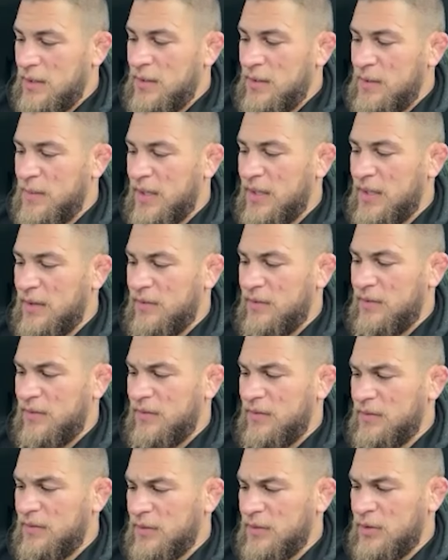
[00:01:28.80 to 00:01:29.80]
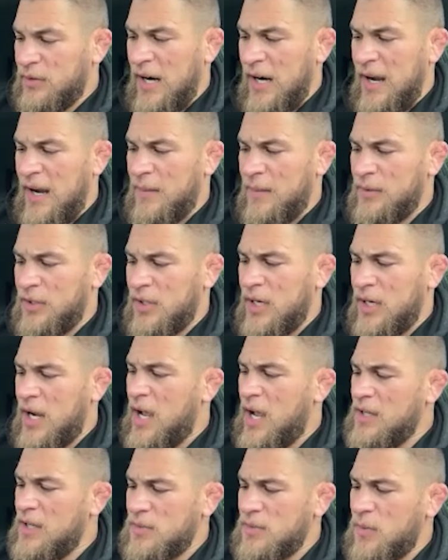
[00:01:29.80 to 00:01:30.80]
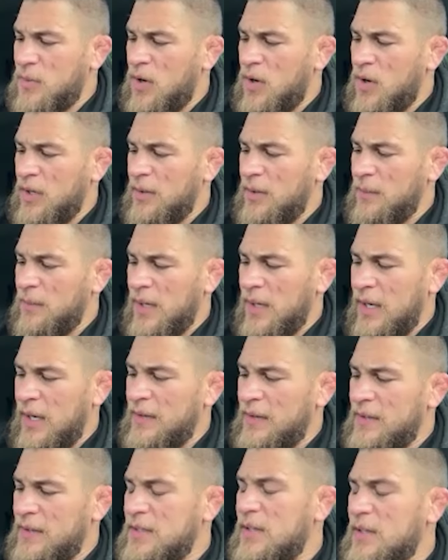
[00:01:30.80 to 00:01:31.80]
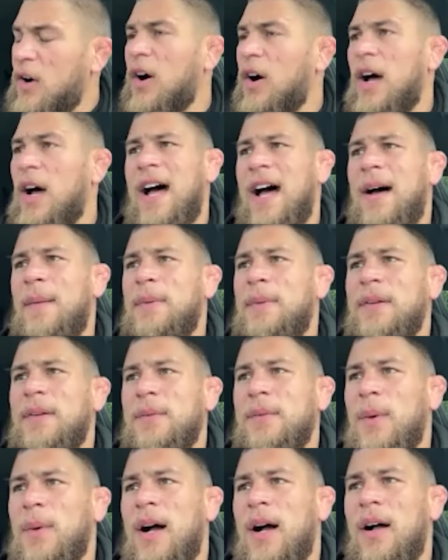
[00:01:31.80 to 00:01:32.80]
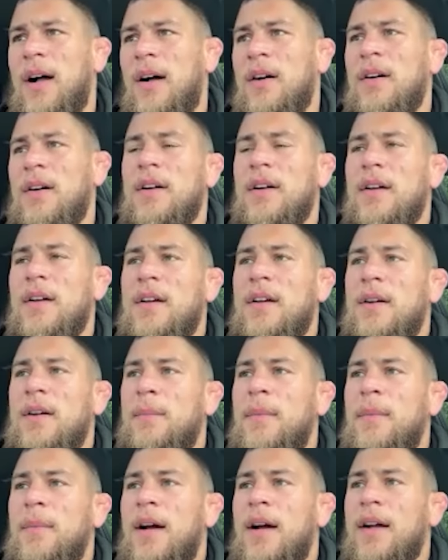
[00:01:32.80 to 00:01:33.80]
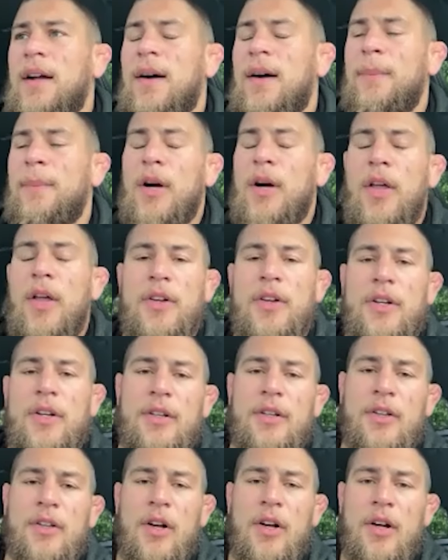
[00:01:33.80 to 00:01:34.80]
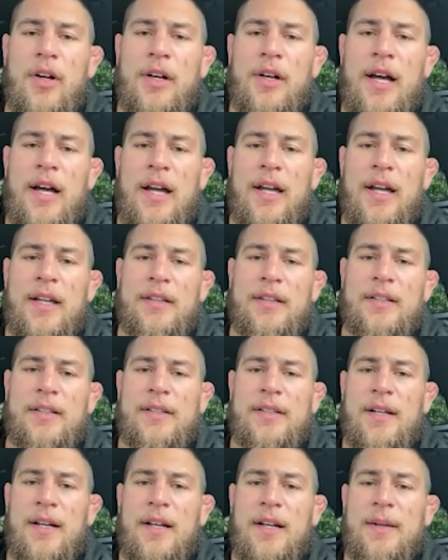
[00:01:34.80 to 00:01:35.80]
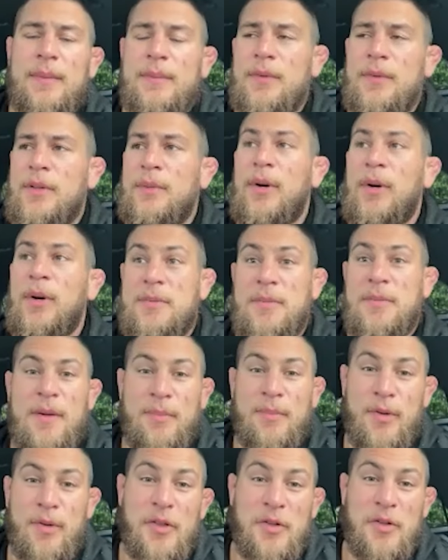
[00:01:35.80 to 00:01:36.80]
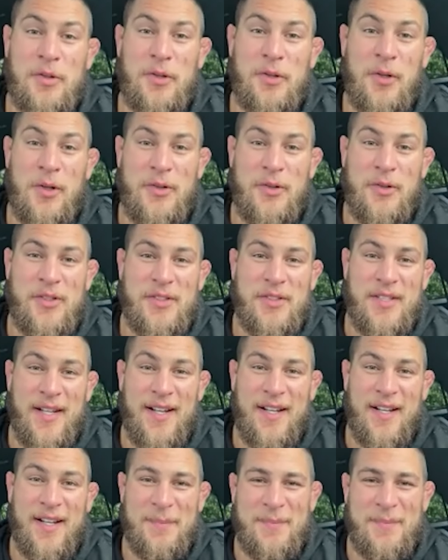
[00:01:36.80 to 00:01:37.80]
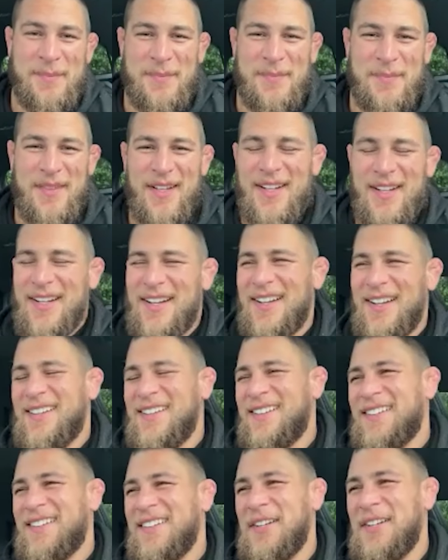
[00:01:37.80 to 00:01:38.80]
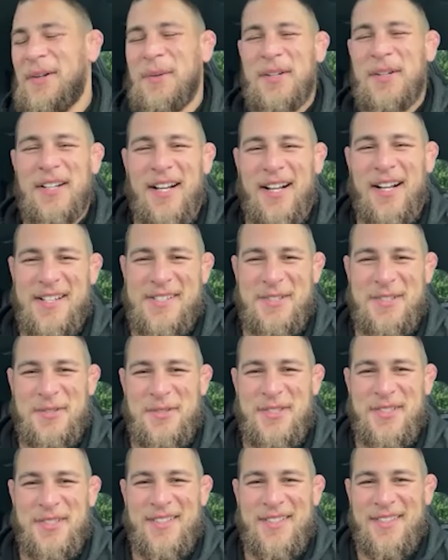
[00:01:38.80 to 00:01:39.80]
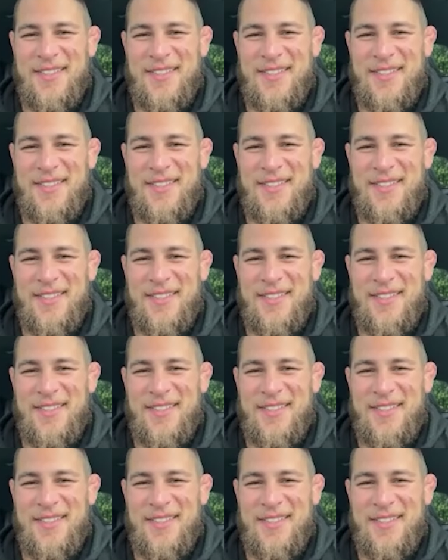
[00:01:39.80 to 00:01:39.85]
might have grabbed her ass walking by. And this all happened while my brother-in-law and I at the time, he wasn't my brother-in-law at the time, we're in high school,